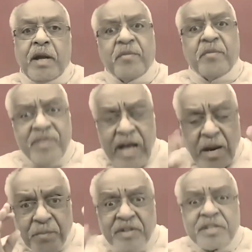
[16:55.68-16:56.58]
And if
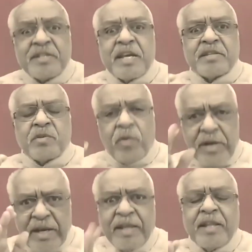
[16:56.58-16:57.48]
that person says,
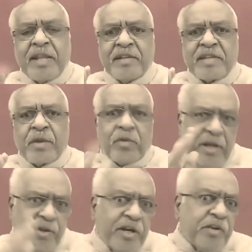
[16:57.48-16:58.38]
okay, he thinks that,
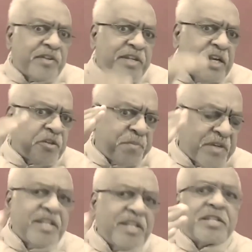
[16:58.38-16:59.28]
okay, you need to see a
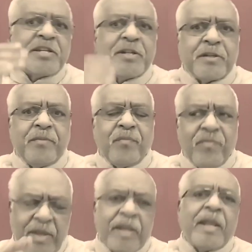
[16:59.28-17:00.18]
specialist,
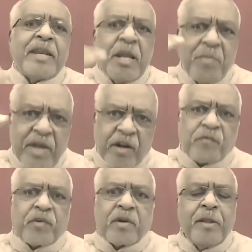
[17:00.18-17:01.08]
then he may
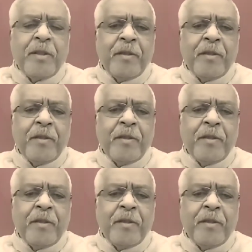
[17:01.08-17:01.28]
refer.